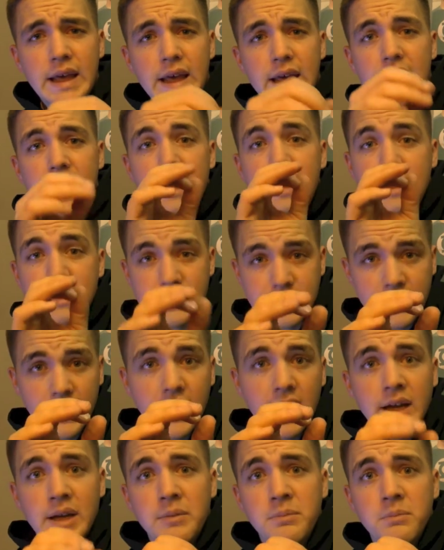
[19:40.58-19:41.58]
it is
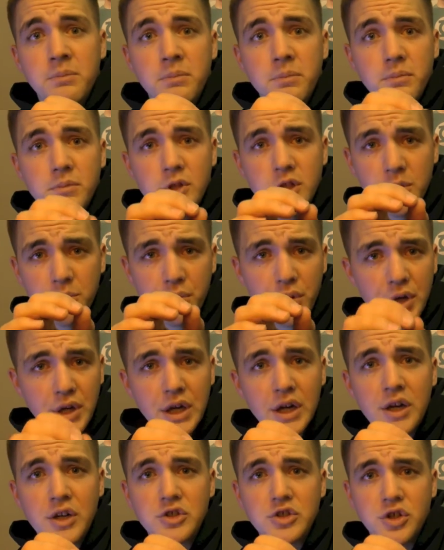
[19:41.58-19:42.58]
time to put it
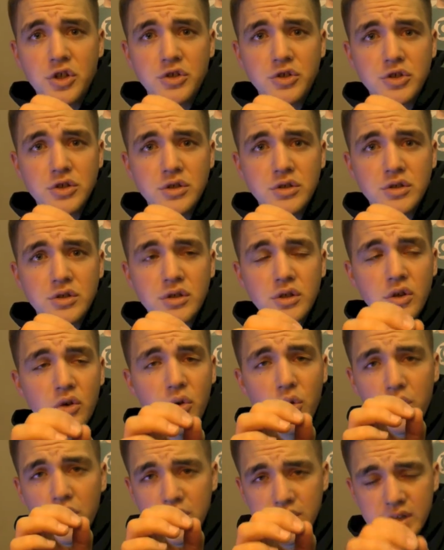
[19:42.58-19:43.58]
on a charger,
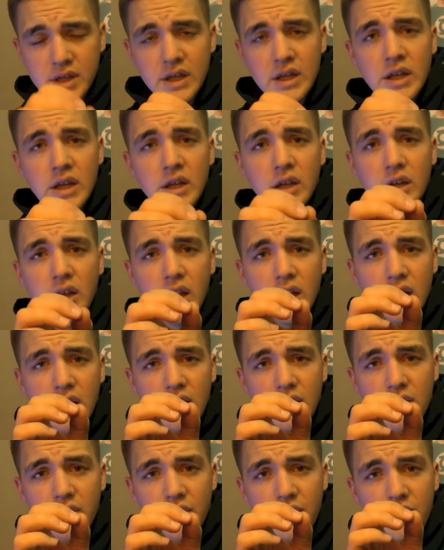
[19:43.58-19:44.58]
or
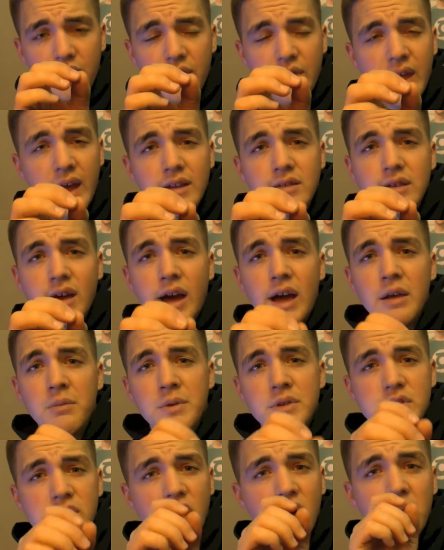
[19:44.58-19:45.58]
that time
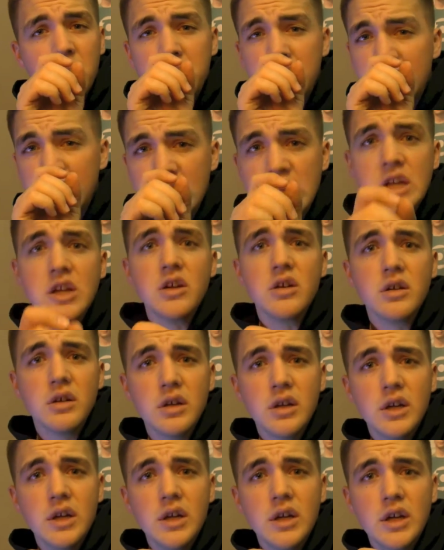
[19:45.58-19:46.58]
is coming near.
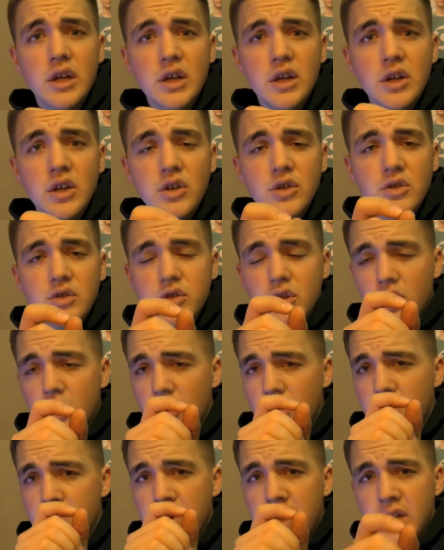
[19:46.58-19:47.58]

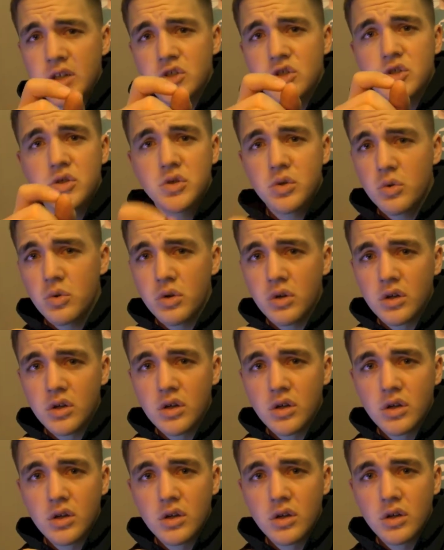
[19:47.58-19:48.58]
So make
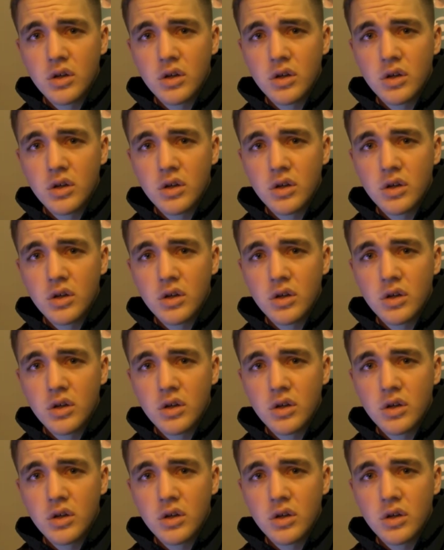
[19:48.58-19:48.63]
sure